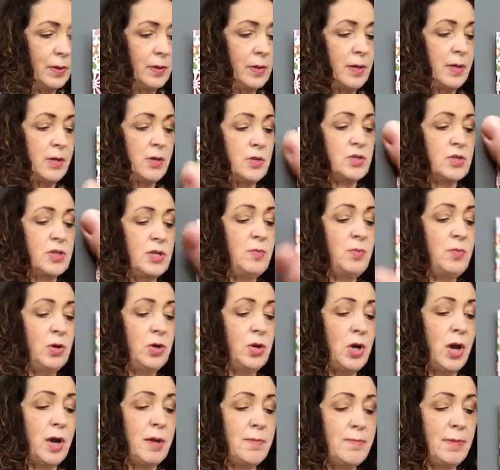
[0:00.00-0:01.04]
And you see we're
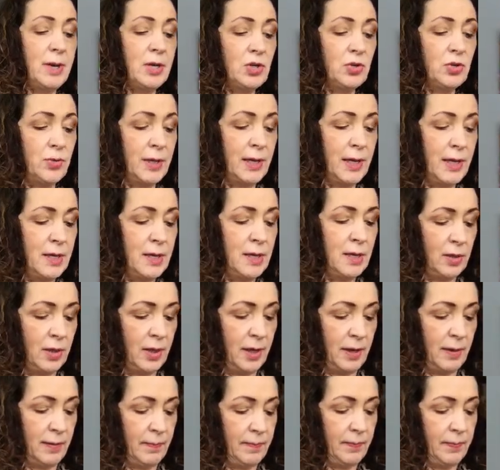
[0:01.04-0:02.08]
not measuring
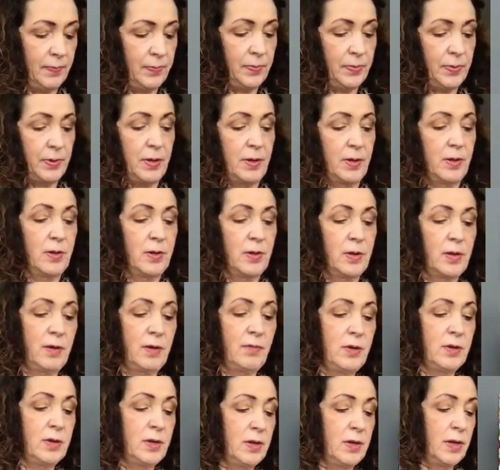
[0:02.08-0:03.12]
anything. Give
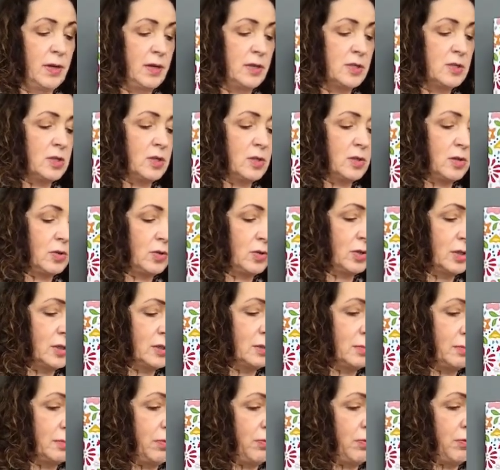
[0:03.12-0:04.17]
it a nice
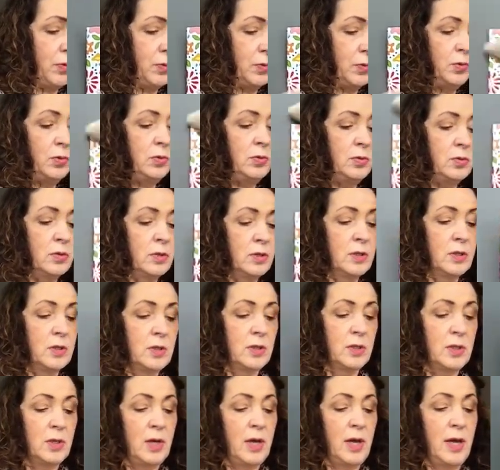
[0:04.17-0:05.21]
crisp fold.
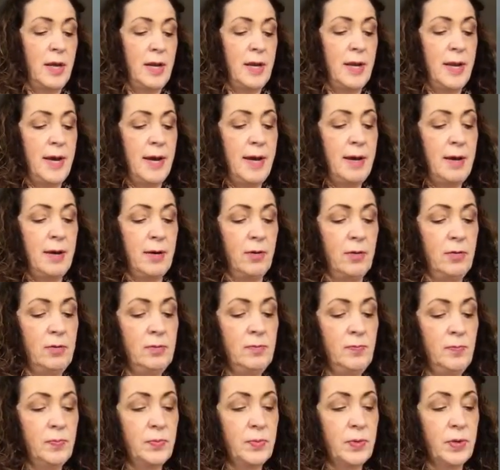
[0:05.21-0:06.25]
And now,
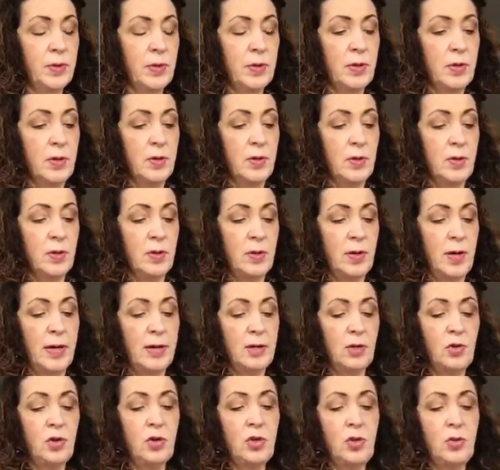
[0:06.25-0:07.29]
I
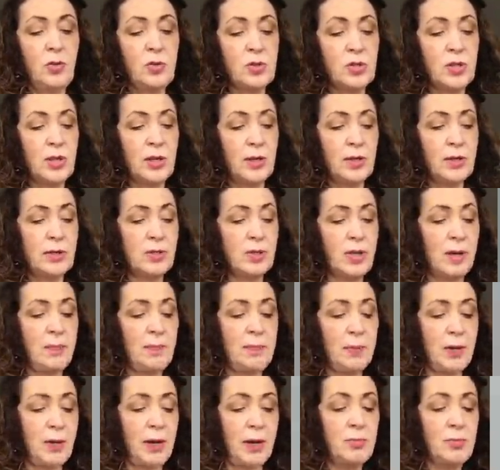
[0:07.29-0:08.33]
could use tear and tape,
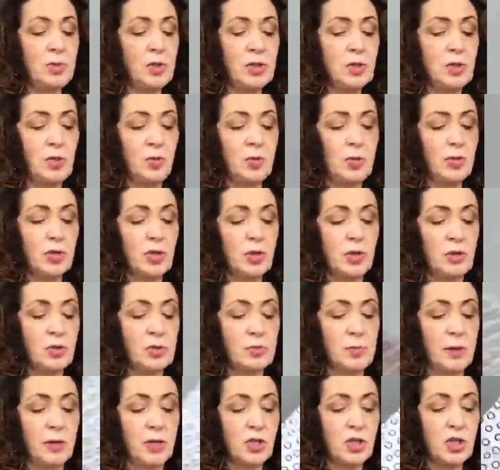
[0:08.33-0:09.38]
but I'm just going to use
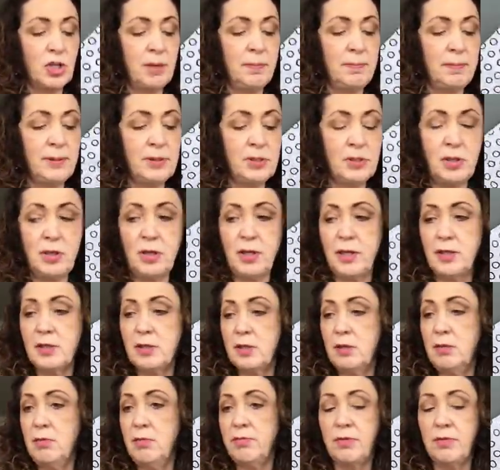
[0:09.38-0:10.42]
my cheapest
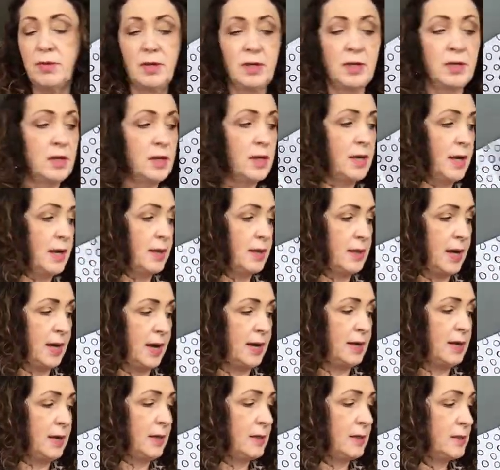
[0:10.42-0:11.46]
adhesive, and
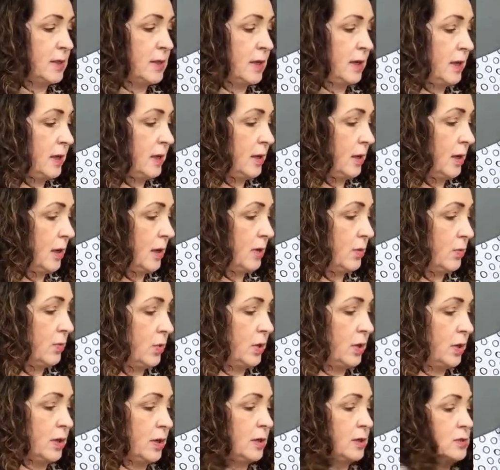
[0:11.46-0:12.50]
that is a
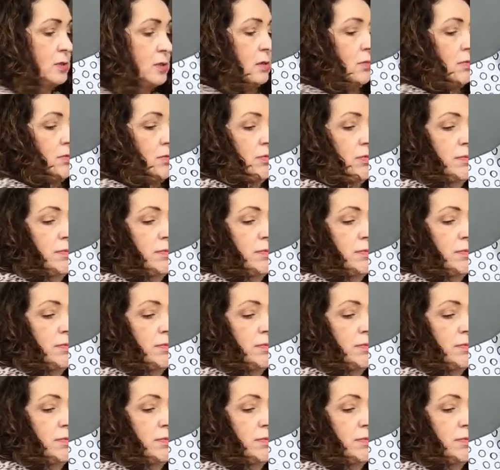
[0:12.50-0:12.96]
liquid adhesive.